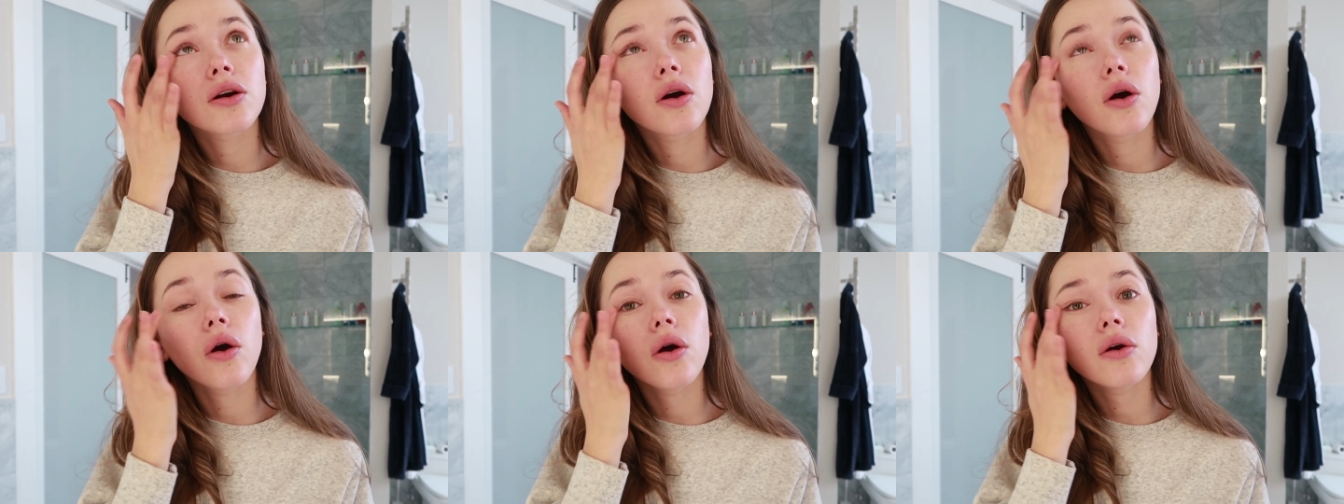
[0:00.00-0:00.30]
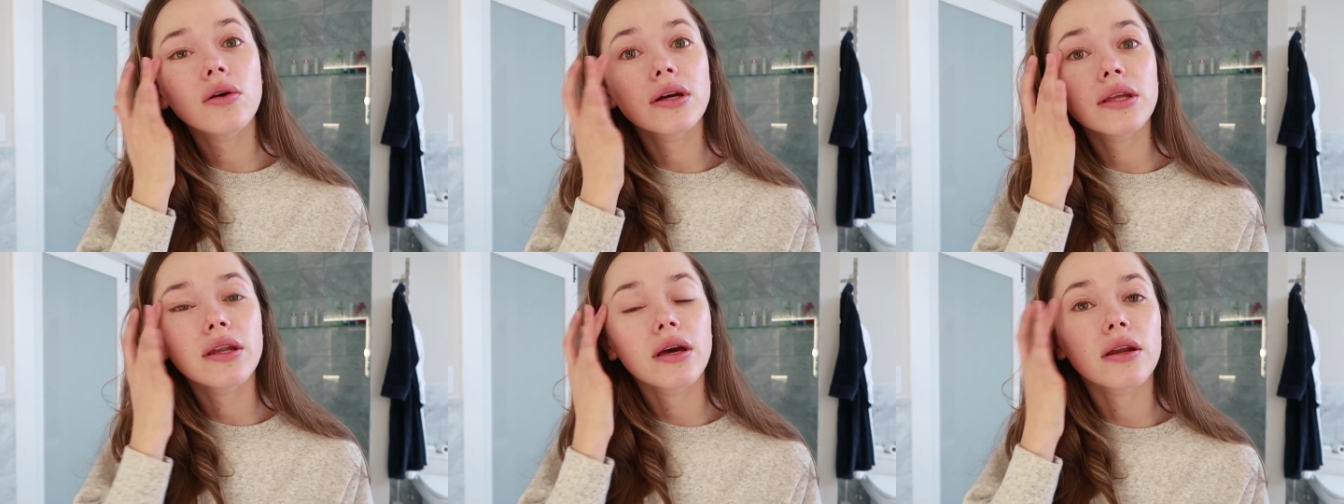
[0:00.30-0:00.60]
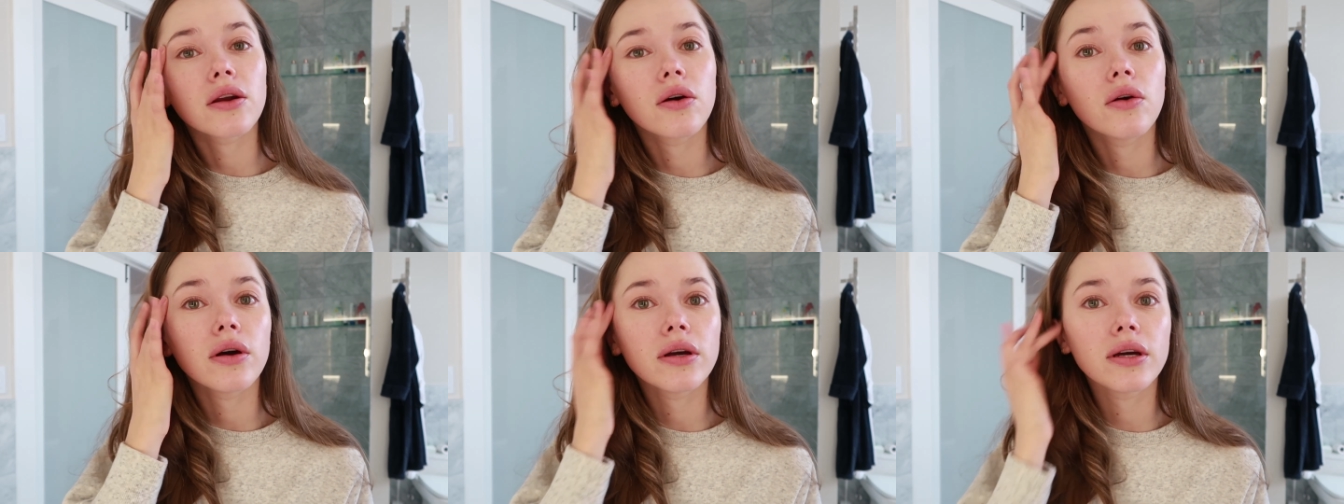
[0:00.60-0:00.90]

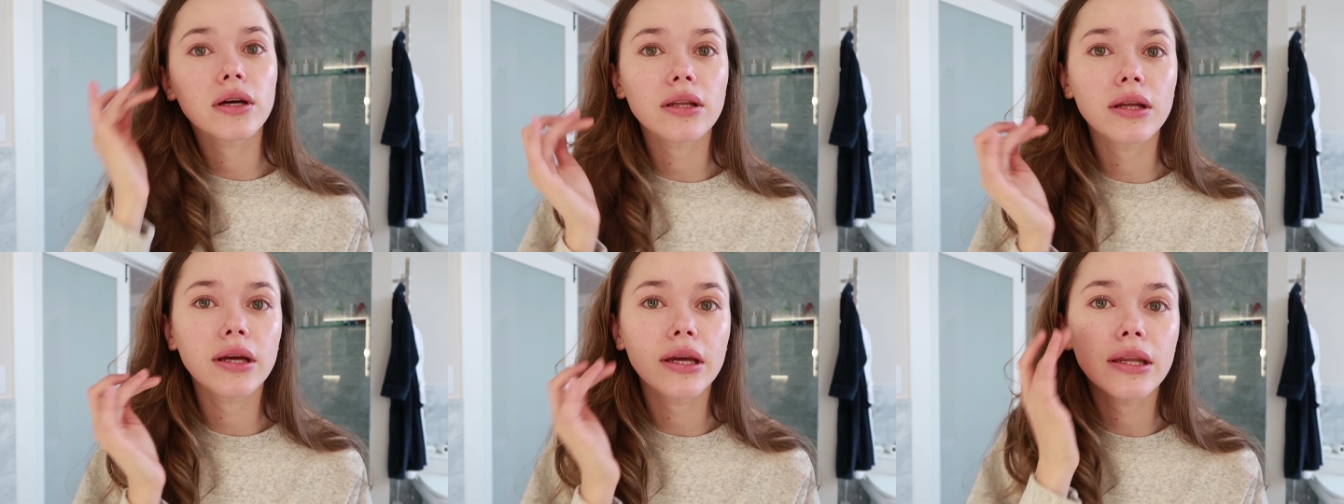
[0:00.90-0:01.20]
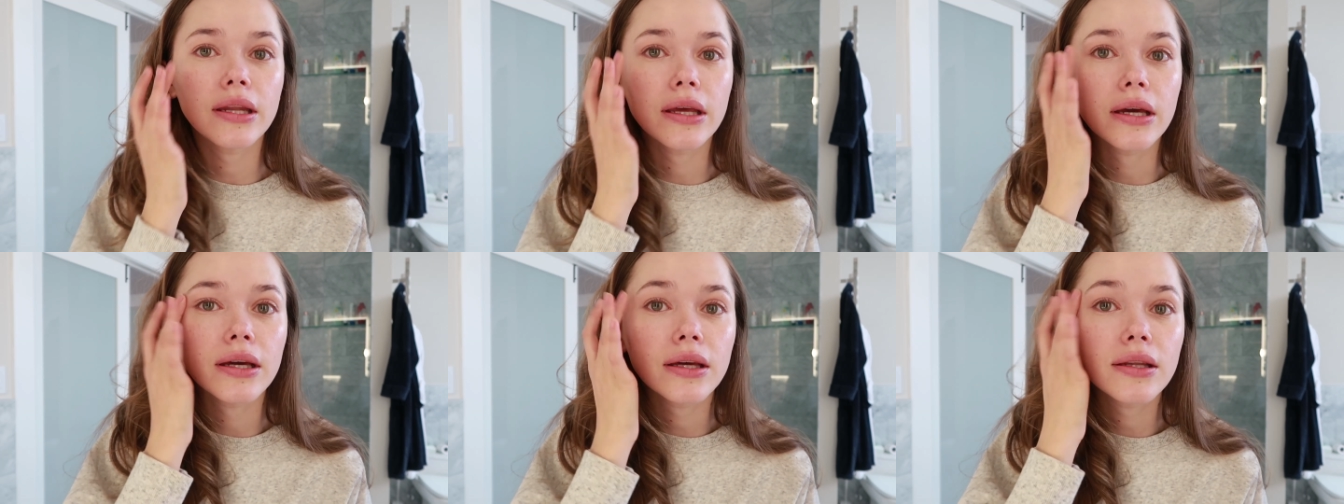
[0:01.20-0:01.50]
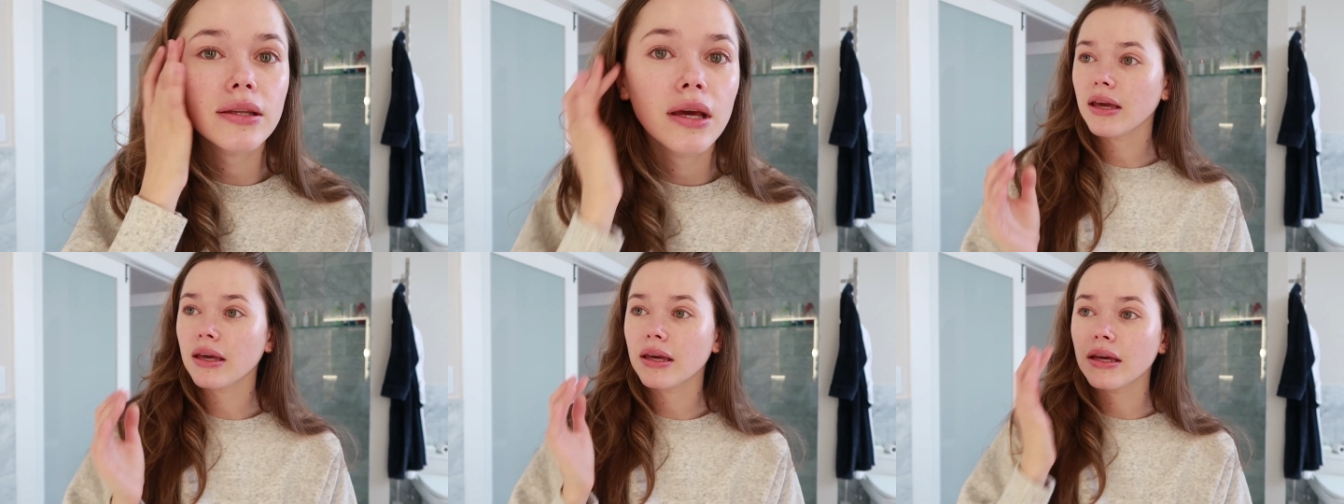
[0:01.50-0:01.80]
coconut oil in
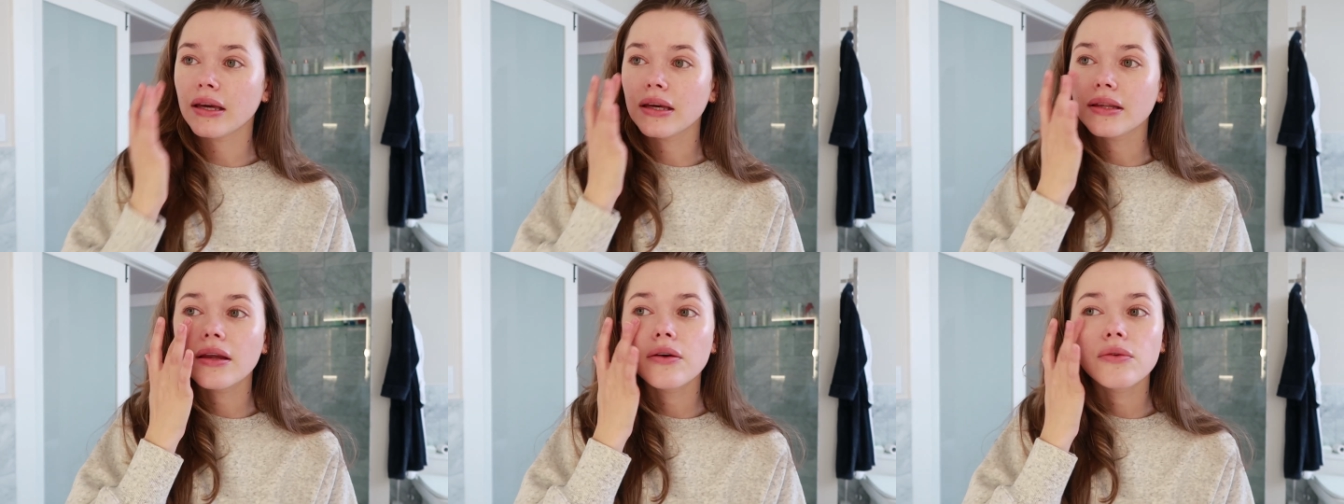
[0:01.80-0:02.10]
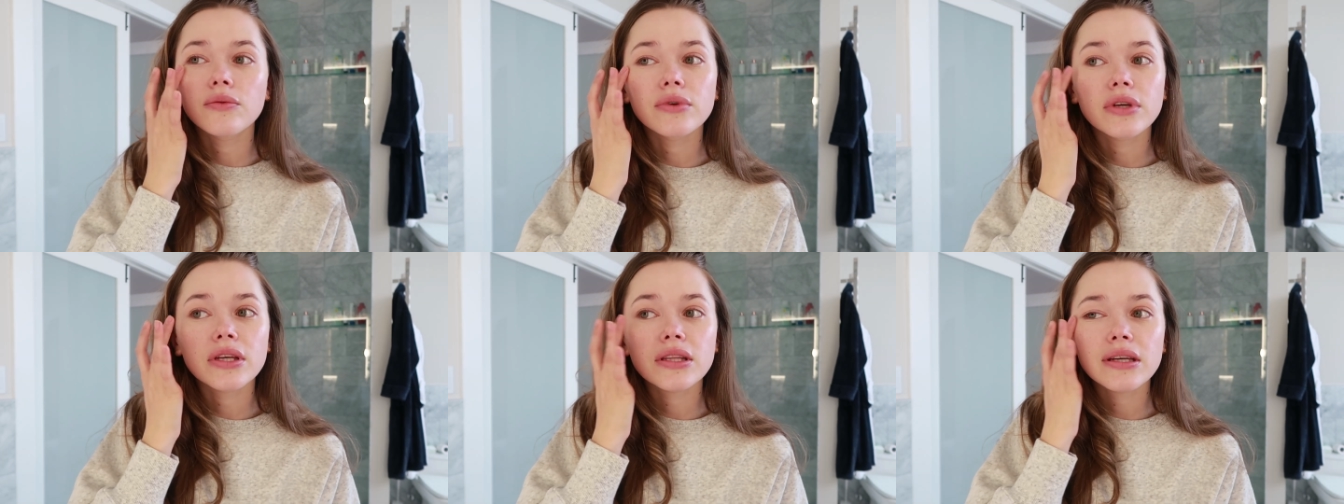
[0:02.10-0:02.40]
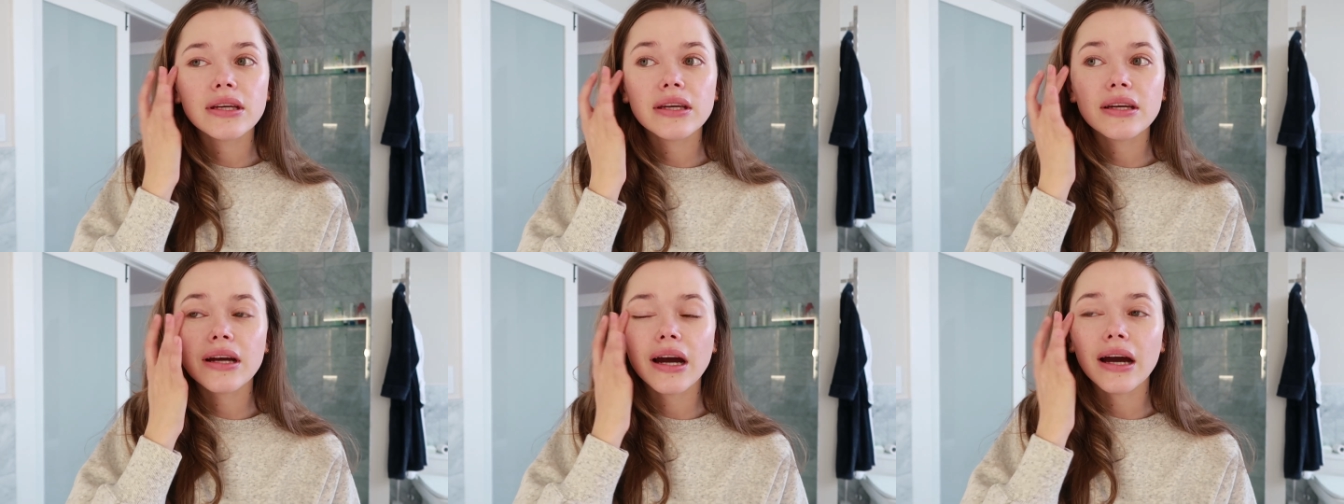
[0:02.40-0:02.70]
it, it
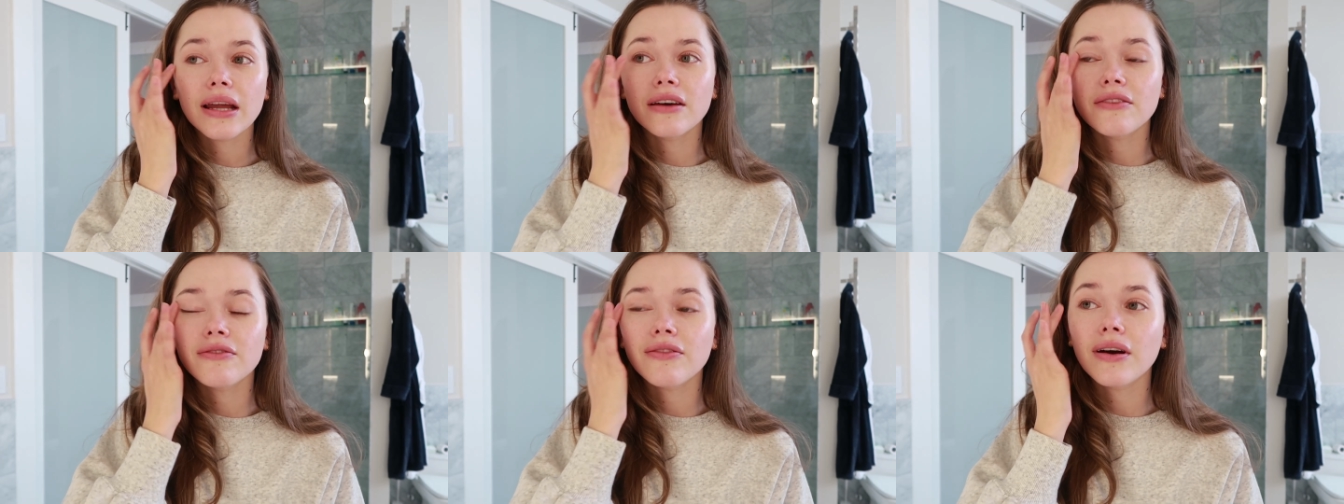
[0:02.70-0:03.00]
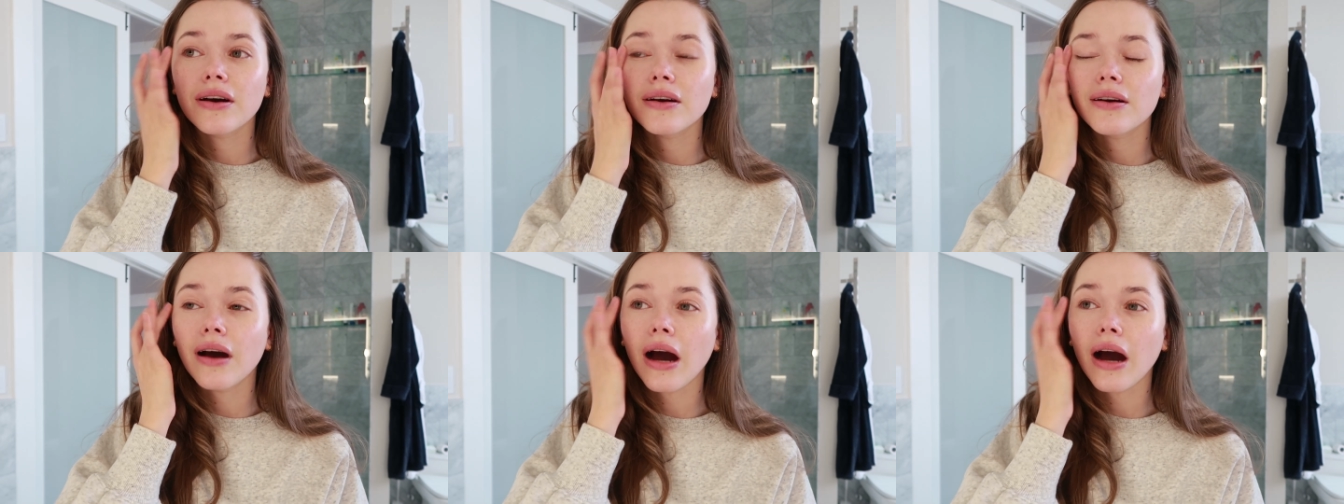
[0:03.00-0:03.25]
really kind of